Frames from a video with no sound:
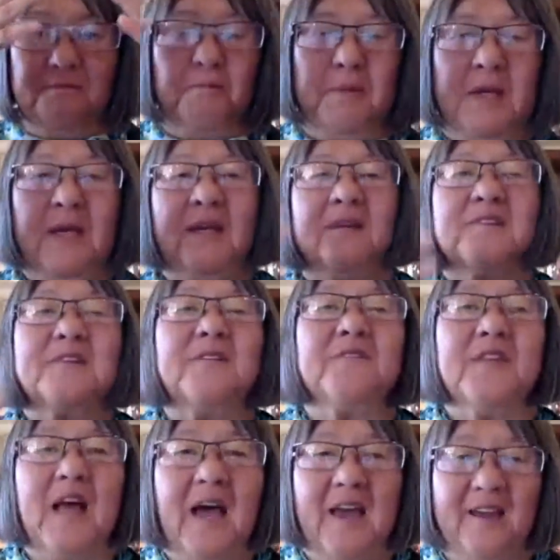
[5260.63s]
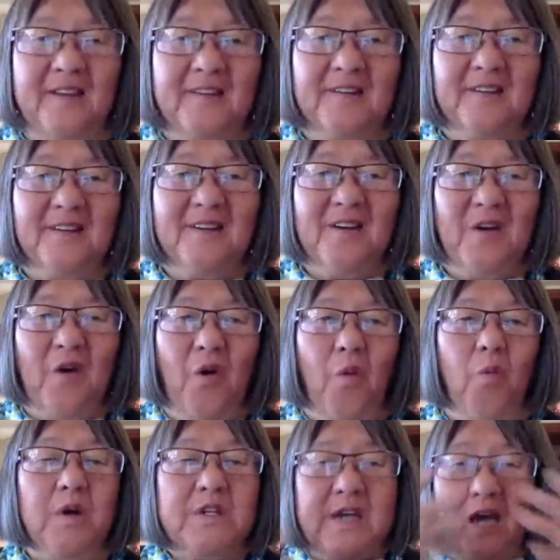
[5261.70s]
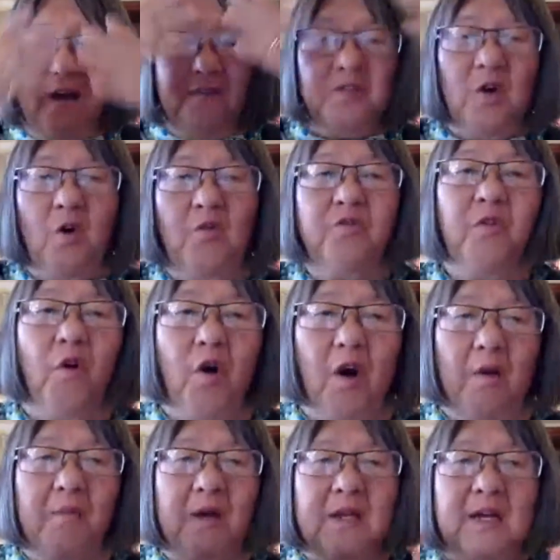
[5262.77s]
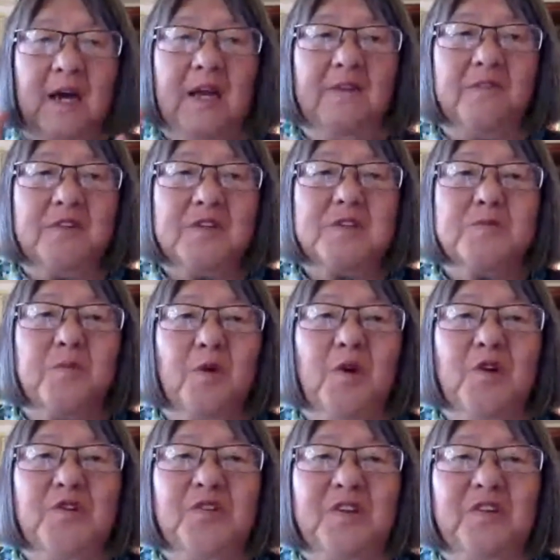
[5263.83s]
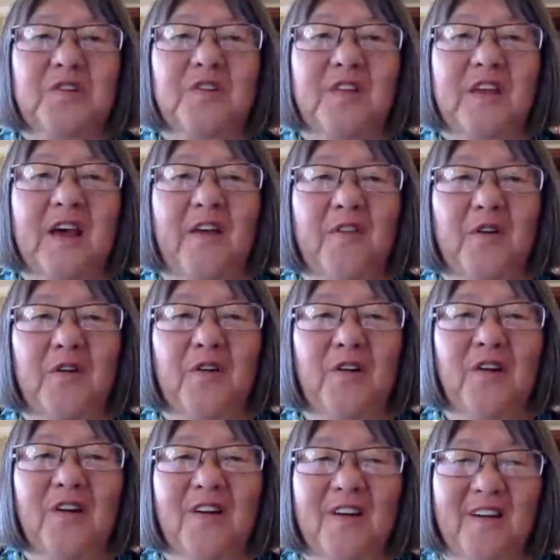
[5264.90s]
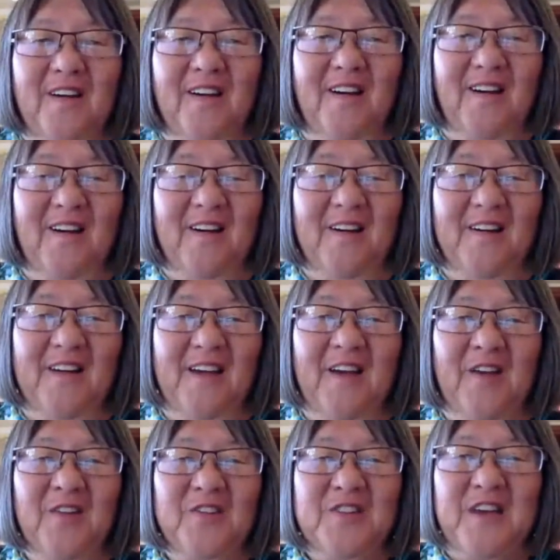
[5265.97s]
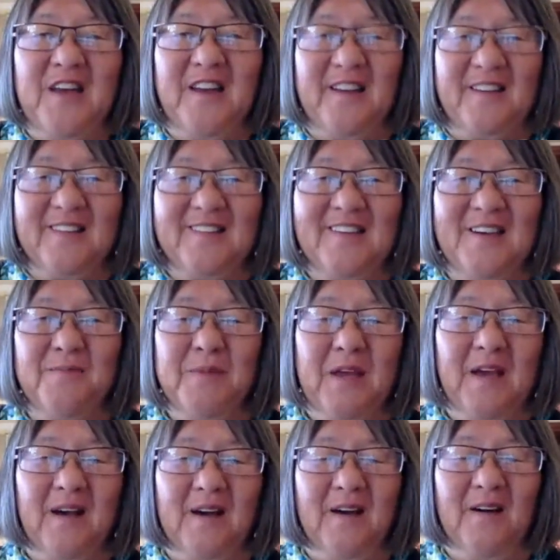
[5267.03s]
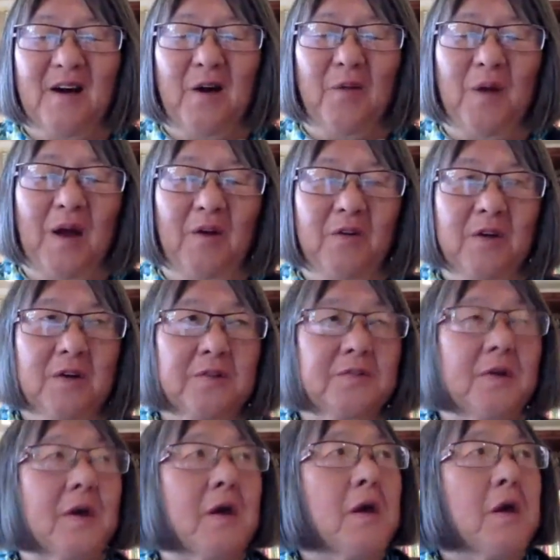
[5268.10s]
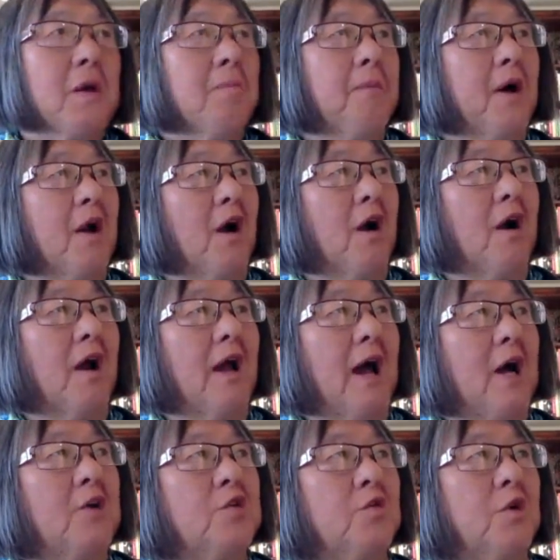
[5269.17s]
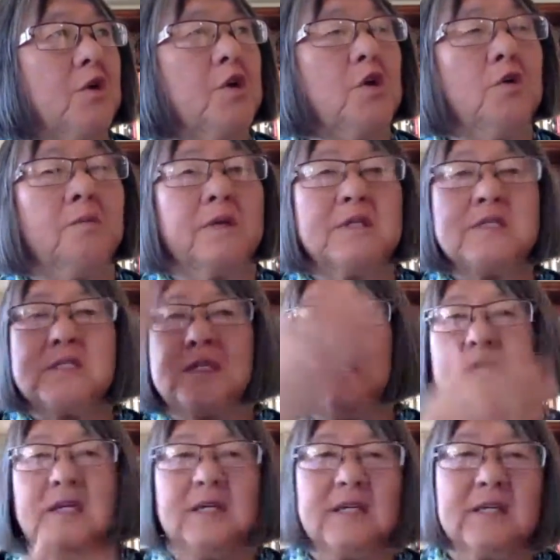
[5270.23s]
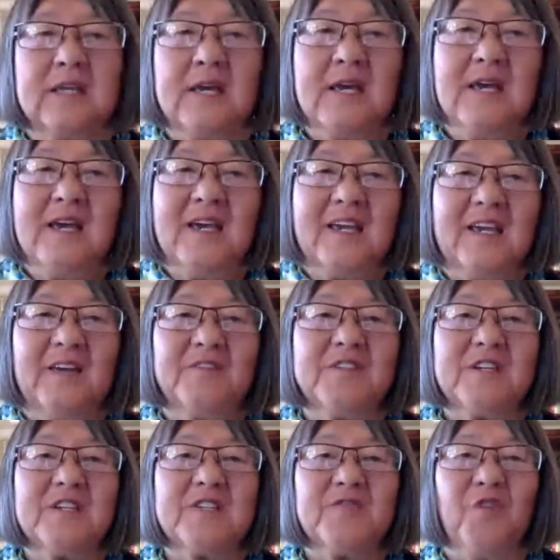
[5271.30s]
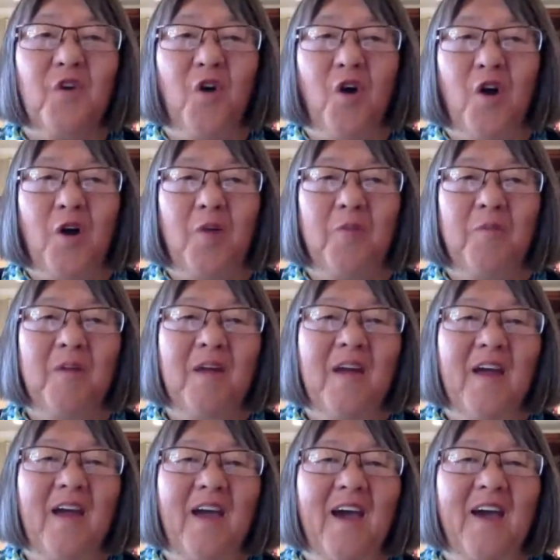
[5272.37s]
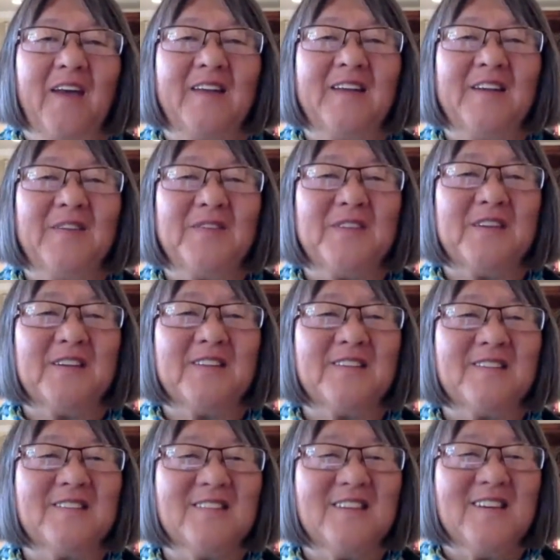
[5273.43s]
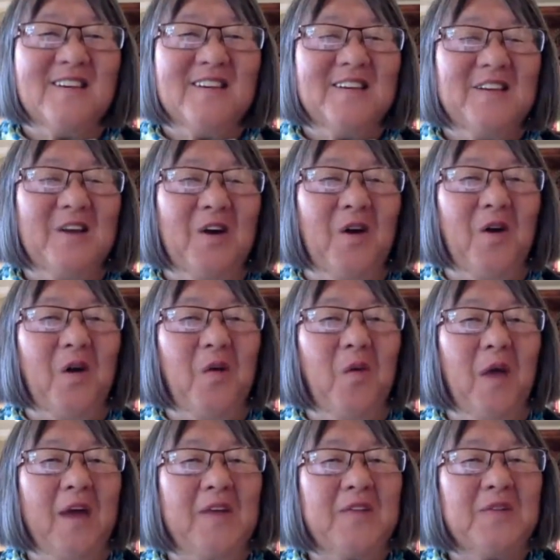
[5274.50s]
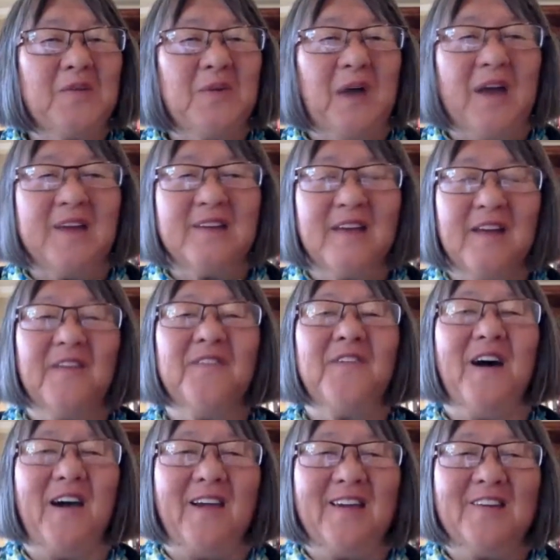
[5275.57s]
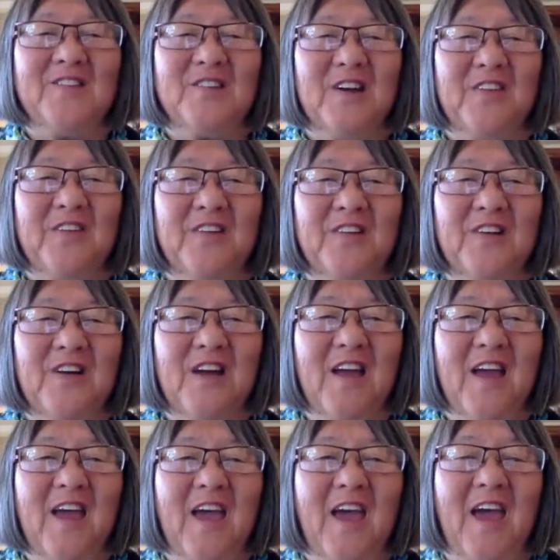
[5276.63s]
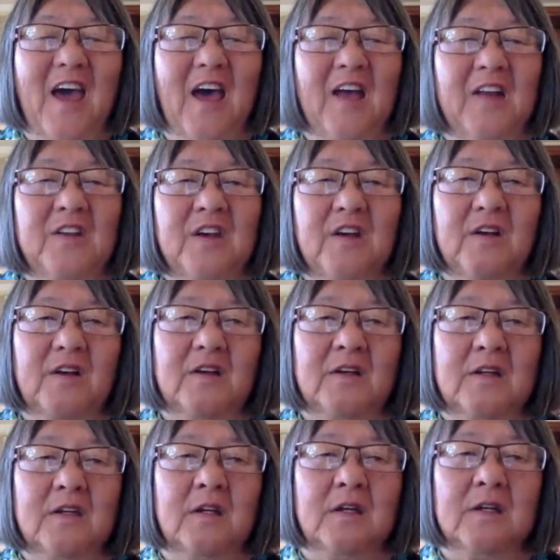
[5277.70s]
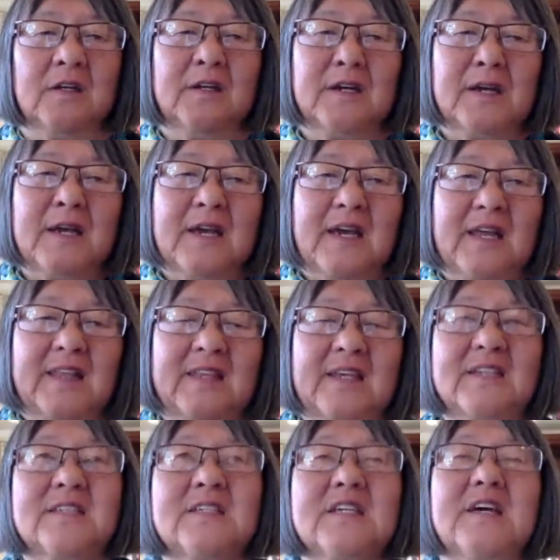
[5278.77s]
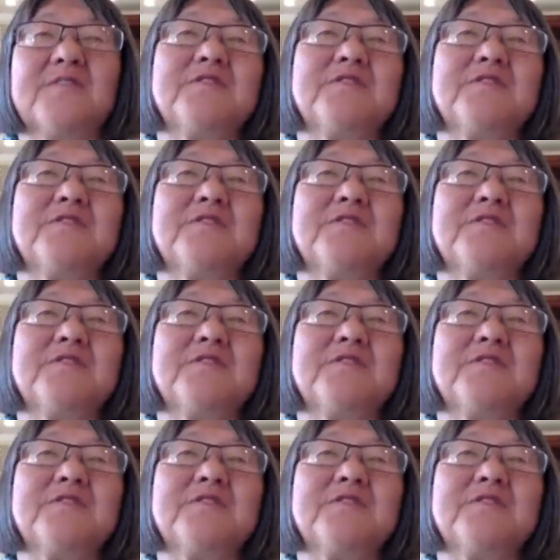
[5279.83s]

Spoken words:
beings of light, which have no form and kind of disperse into the other energetics around us. But our actual human skin gives us form and gives us, you know, a way to identify each other. And this gives